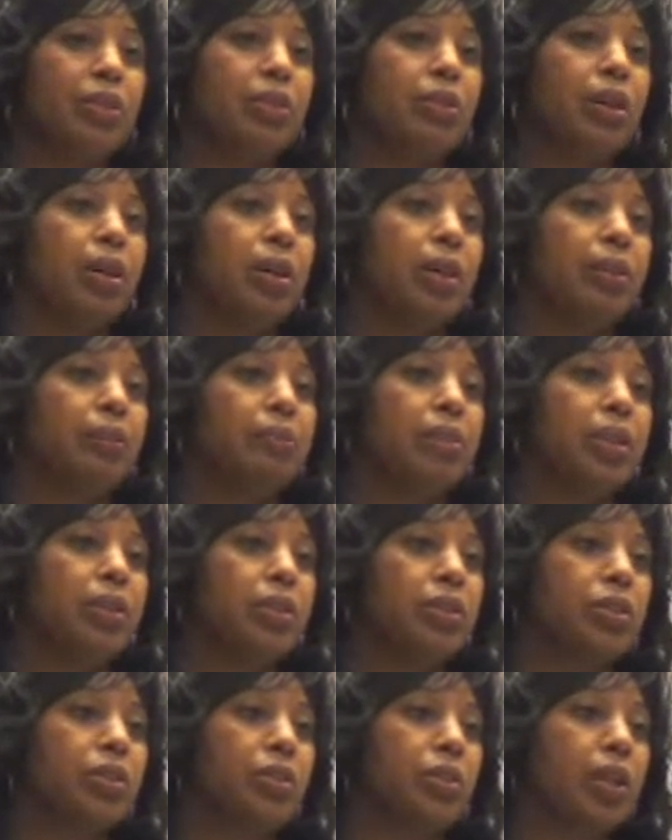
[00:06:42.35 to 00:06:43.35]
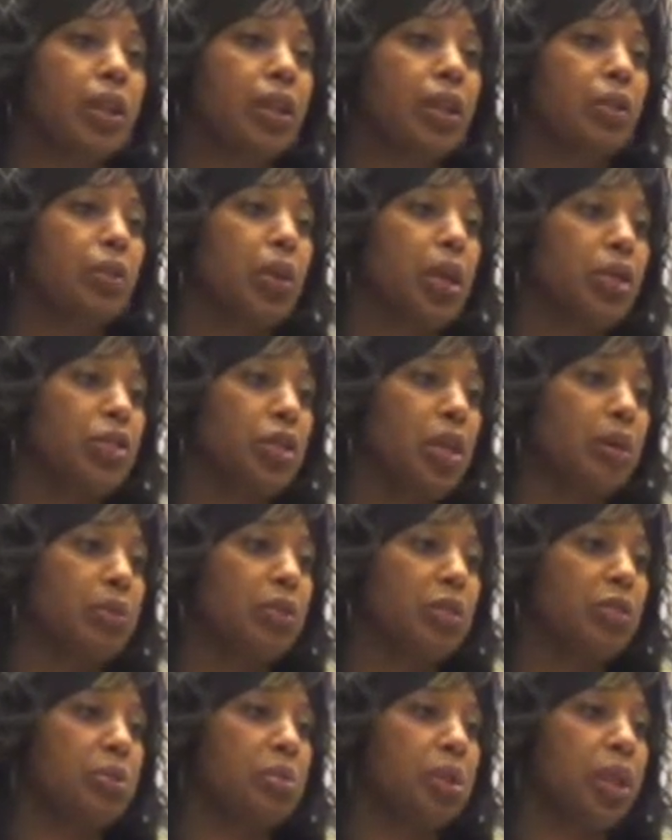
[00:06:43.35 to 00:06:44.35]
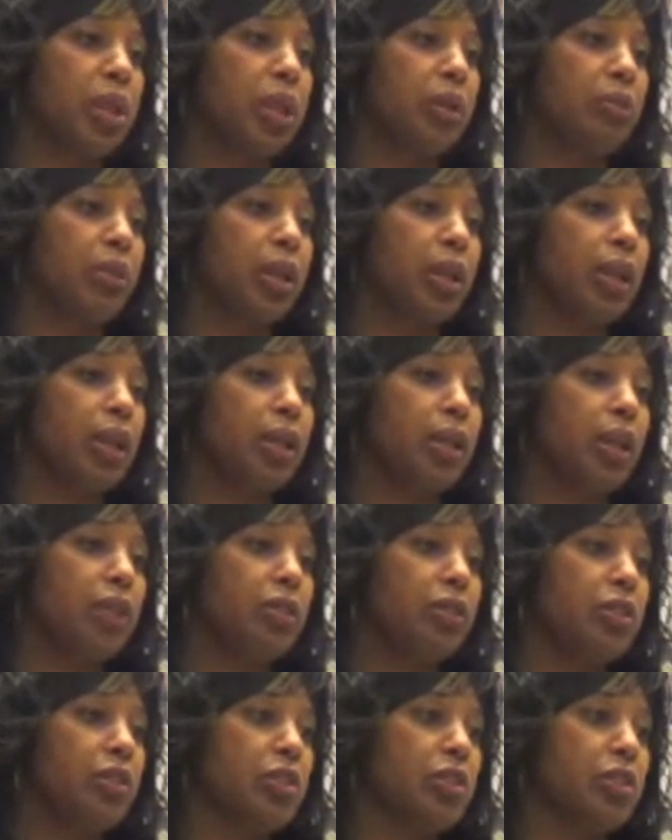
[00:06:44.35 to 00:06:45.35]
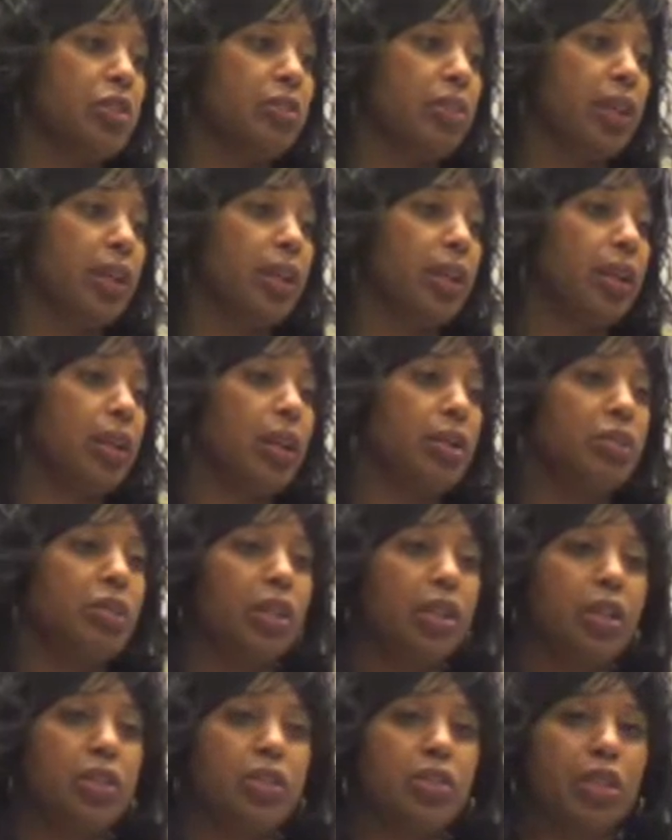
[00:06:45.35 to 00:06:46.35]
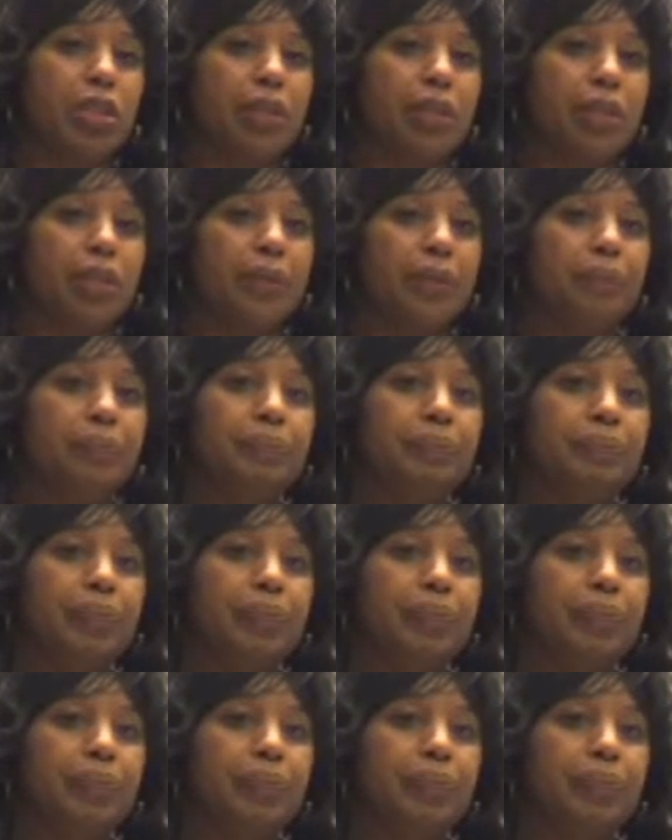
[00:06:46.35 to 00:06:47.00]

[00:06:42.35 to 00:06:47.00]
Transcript: You all have been doing a great job this morning recognizing each other.